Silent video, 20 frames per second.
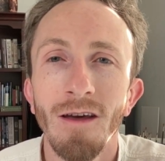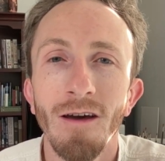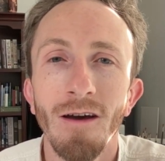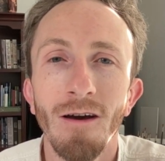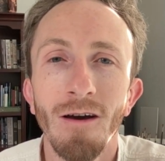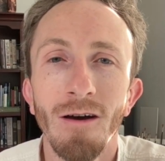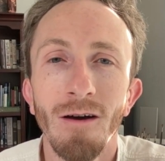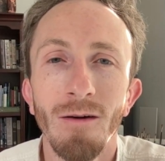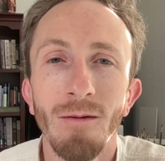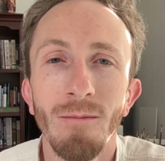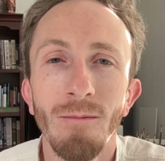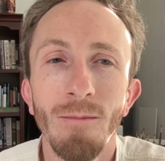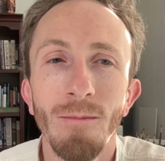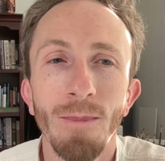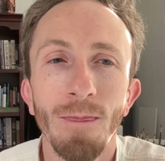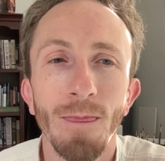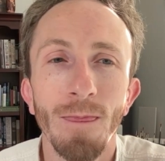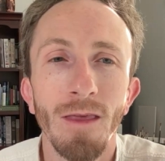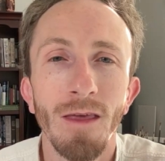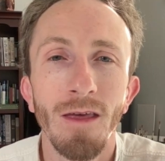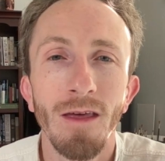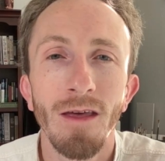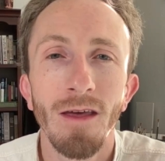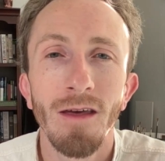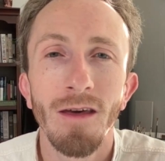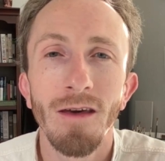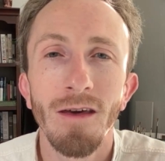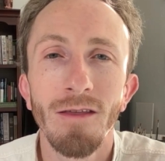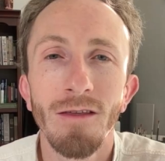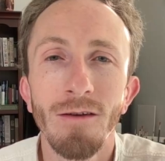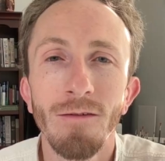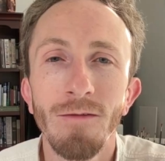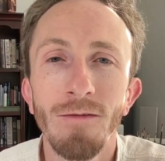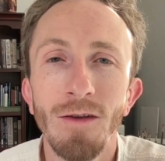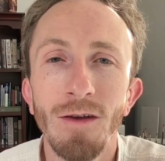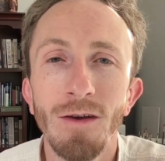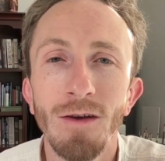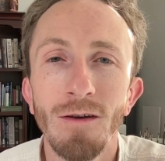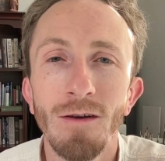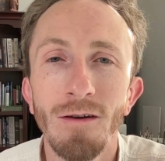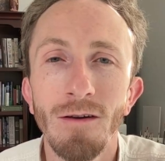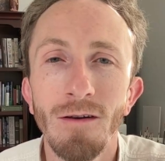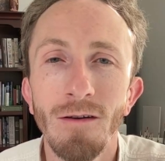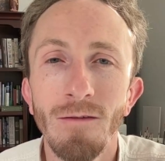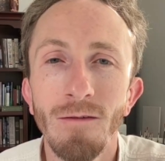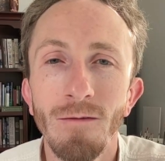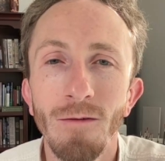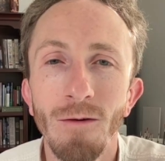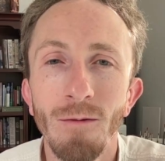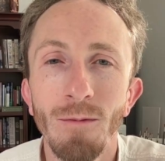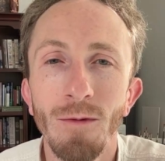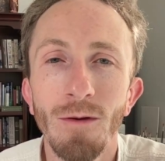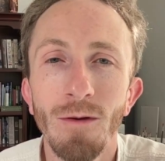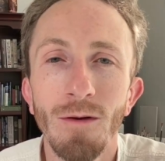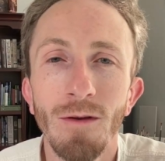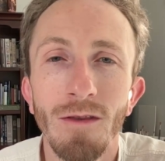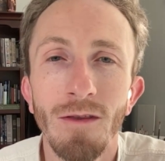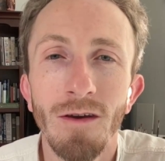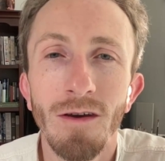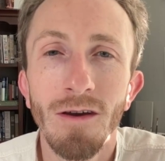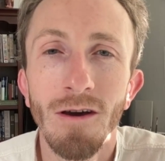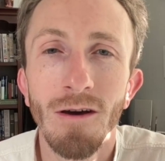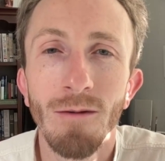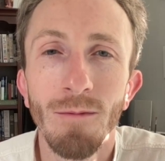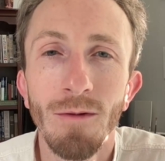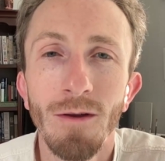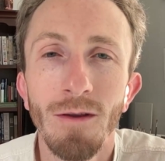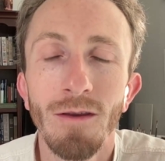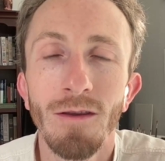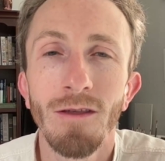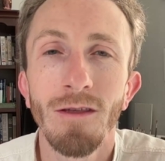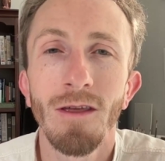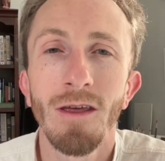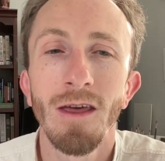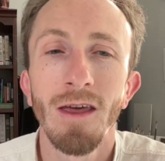I'd love to hear from you in the comments.